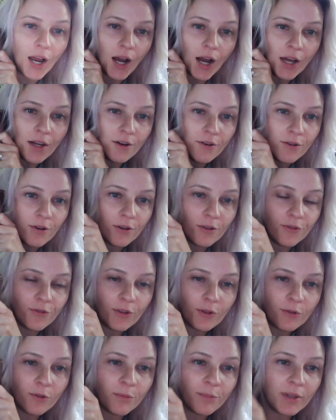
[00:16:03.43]
I don't know if
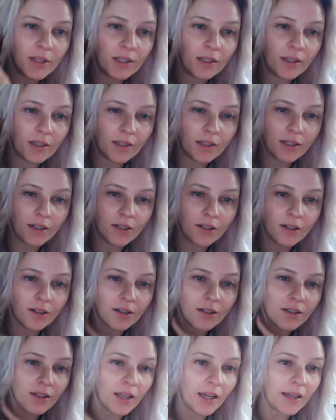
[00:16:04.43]
it would be
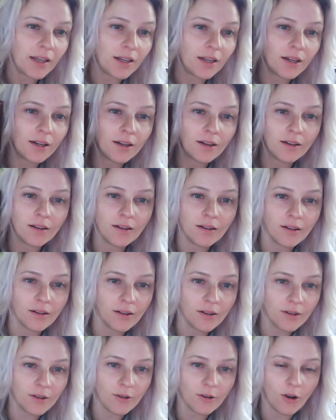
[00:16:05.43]
like
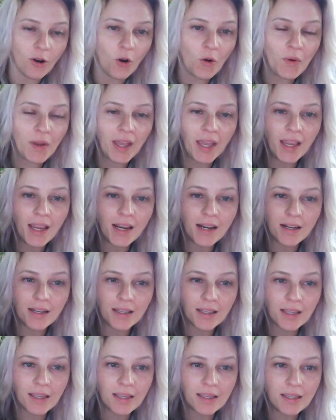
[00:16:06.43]
okay to
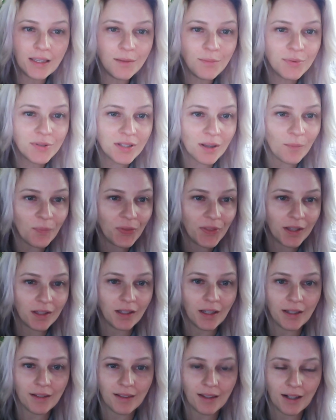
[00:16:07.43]
keep something
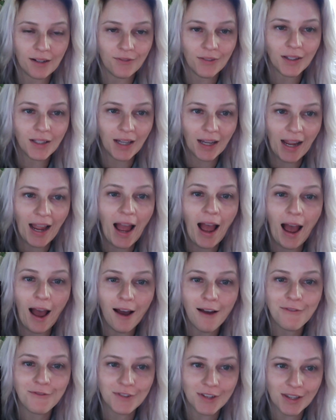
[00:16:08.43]
like that. I feel like I
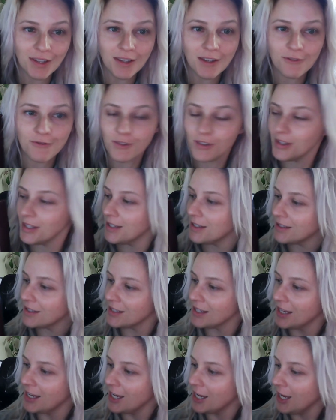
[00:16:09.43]
have to gift
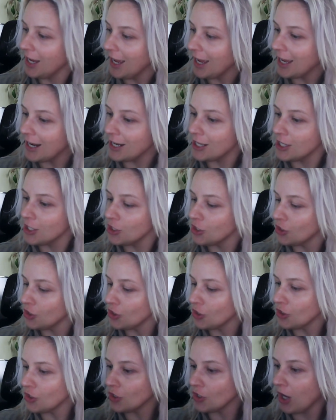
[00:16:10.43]
this. It is
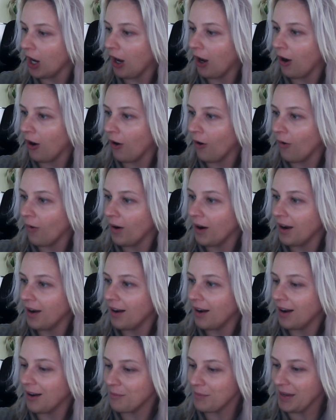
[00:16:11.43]
so
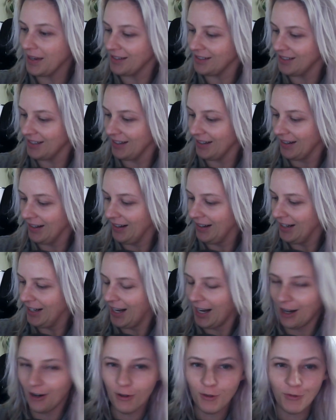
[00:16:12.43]
amazing.
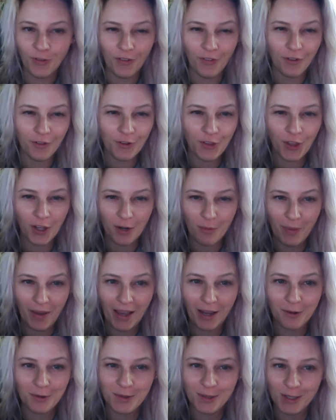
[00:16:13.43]
I don't know if I've ever thought a
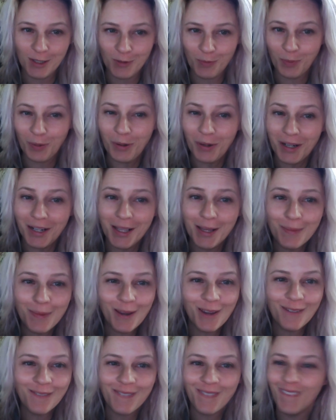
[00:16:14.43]
bag was this pretty
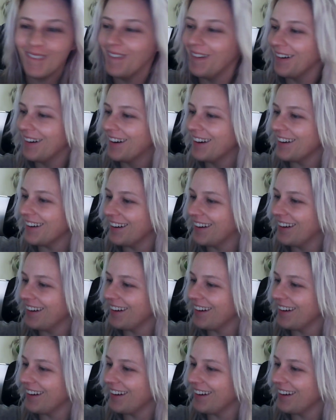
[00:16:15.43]
before.